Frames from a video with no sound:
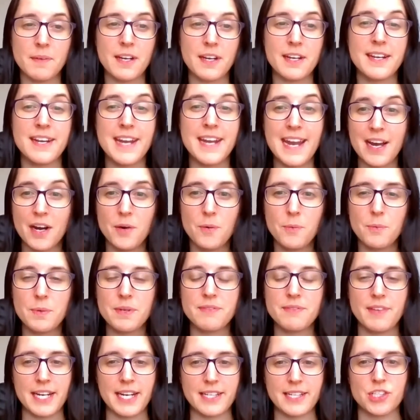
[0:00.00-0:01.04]
Now
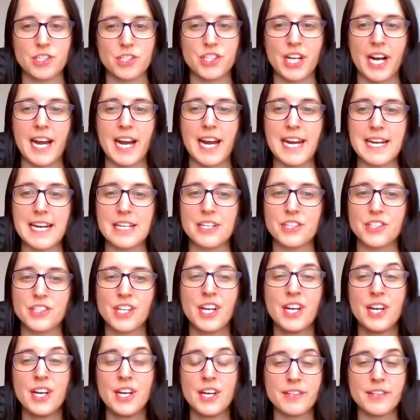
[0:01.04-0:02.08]
we've had a change.
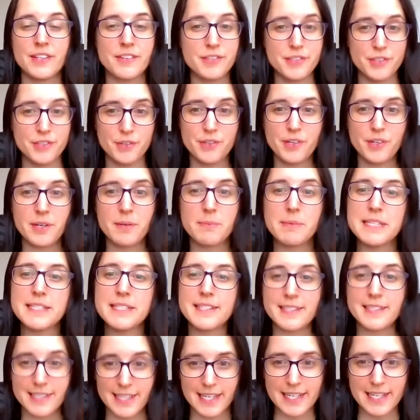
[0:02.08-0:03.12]
You've still got to be
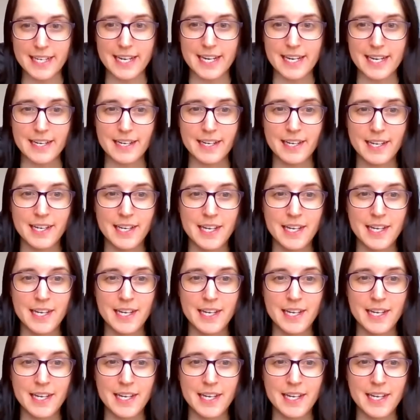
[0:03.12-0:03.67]
skinny,